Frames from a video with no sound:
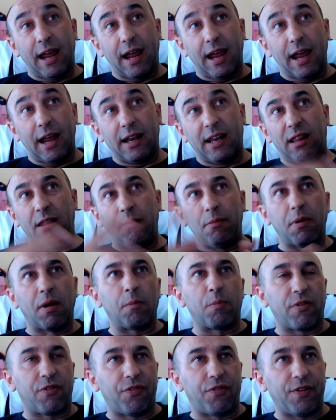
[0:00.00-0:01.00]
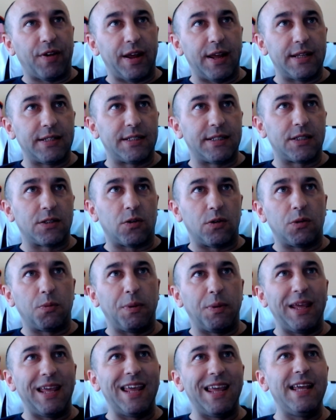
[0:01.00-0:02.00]
the developer phase is going to
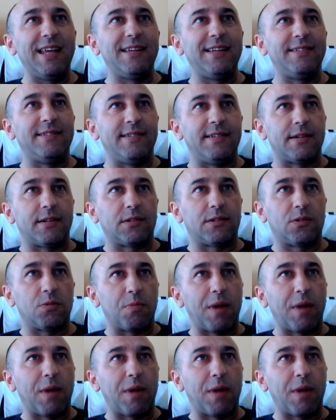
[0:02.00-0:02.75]
be easier to